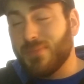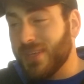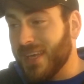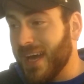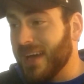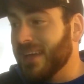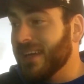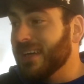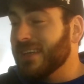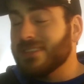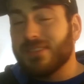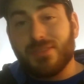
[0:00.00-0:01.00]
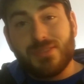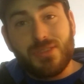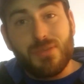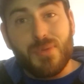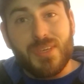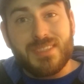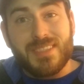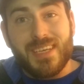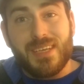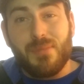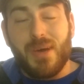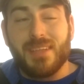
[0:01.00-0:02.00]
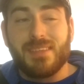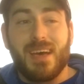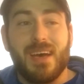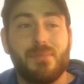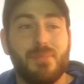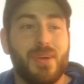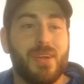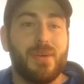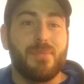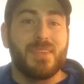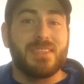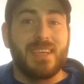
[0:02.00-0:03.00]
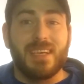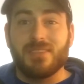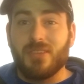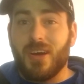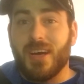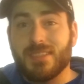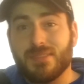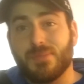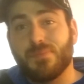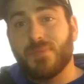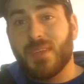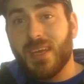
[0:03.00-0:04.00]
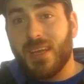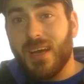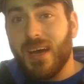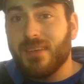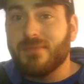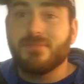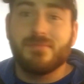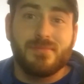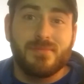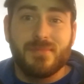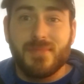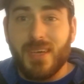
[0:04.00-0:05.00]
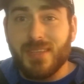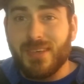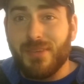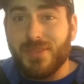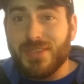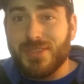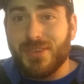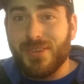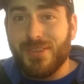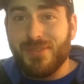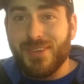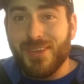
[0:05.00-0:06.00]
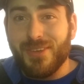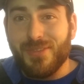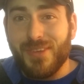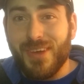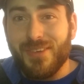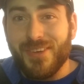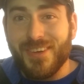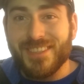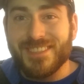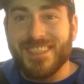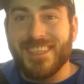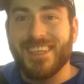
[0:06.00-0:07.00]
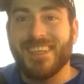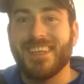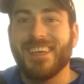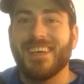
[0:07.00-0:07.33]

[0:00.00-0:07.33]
But yeah, so super excited about that. But the tanks are awesome, and I'll definitely show you the video if you haven't already seen it.